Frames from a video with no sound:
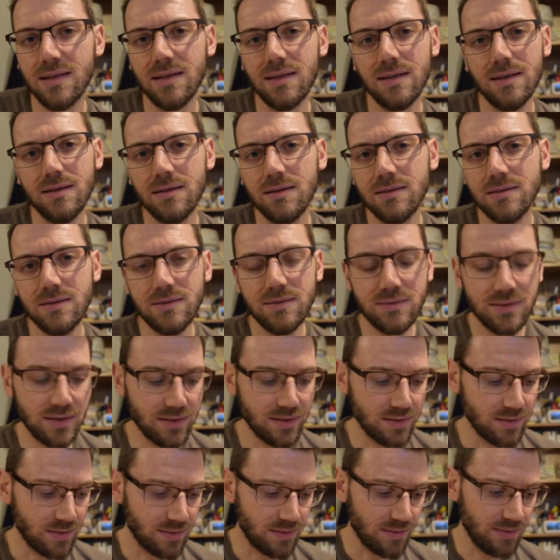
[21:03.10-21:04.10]
in here I don't
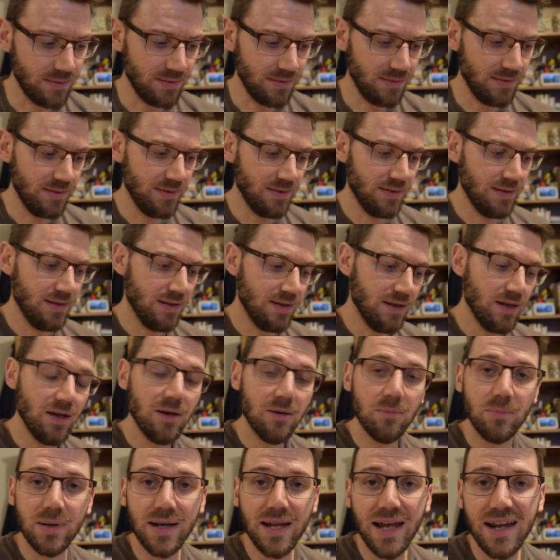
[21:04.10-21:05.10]
know
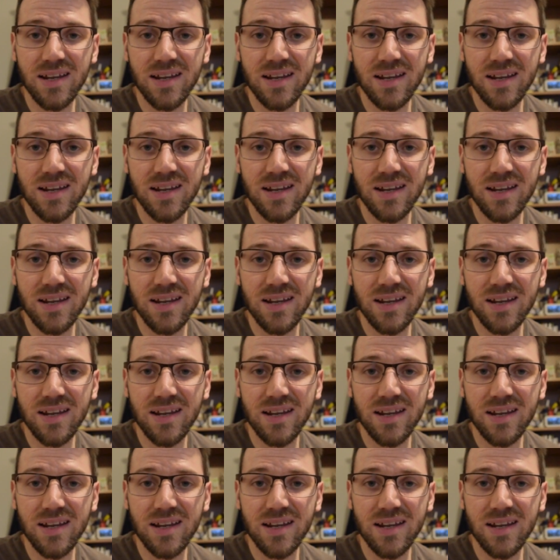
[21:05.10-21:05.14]
but